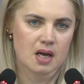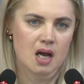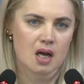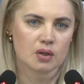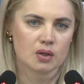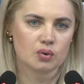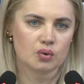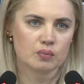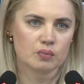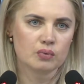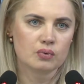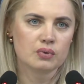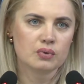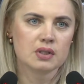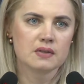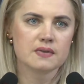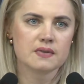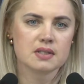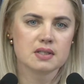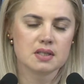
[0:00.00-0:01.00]
But
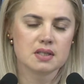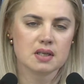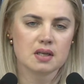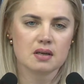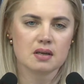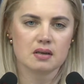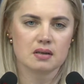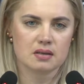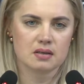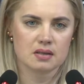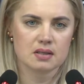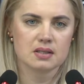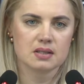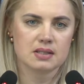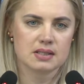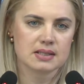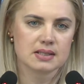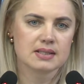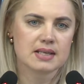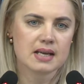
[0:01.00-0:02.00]
not all
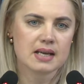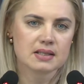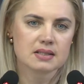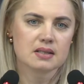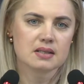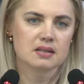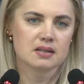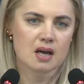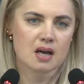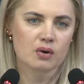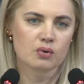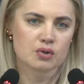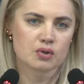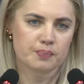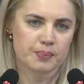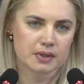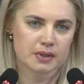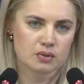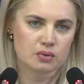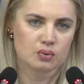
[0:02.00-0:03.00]
schools are now
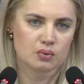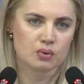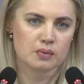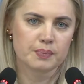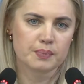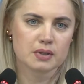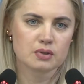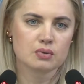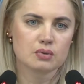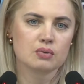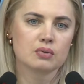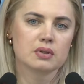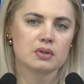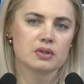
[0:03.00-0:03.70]
open offline.